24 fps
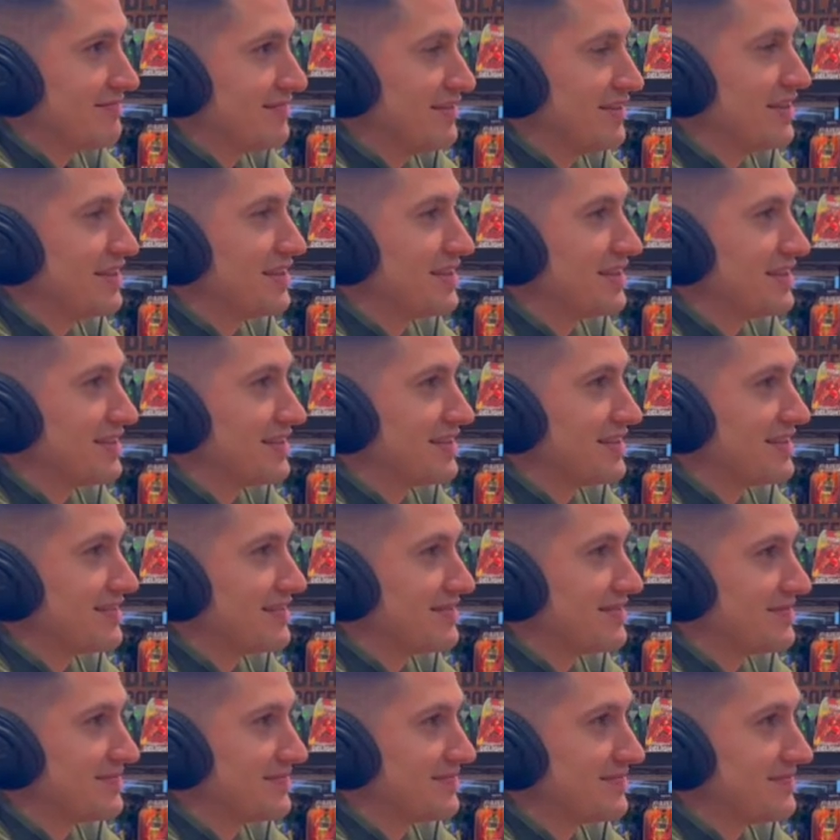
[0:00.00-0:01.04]

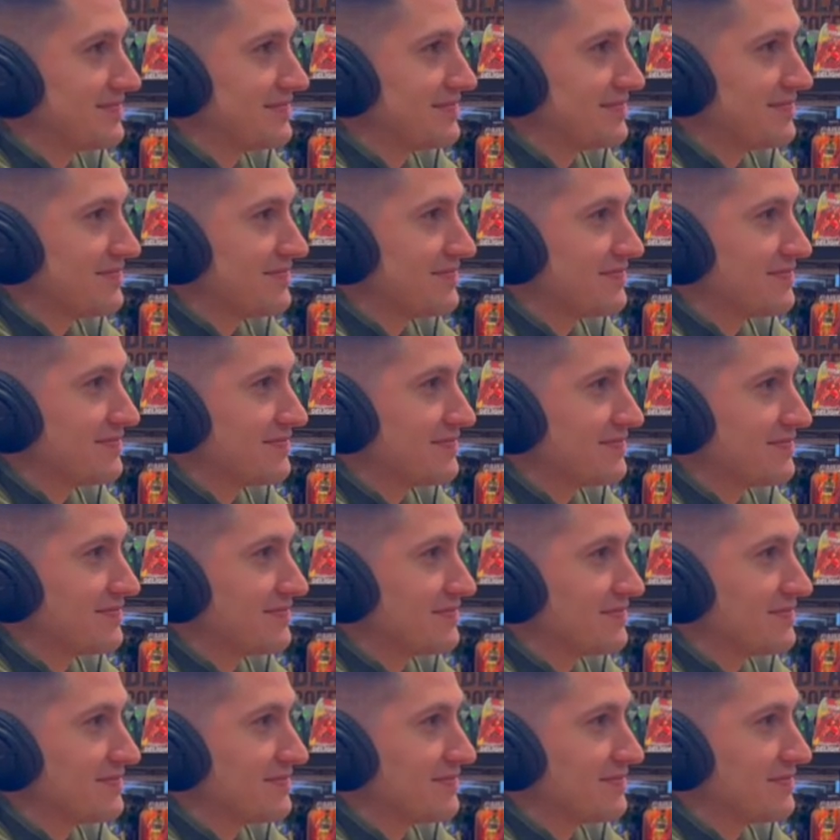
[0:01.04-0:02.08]

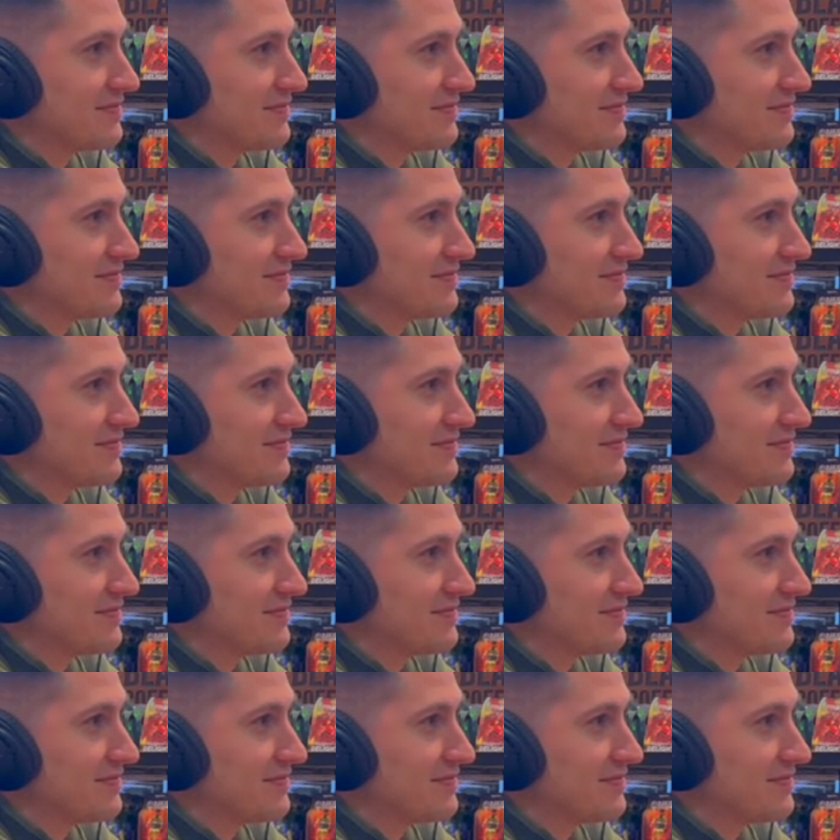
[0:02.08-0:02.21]
The person shown says nothing.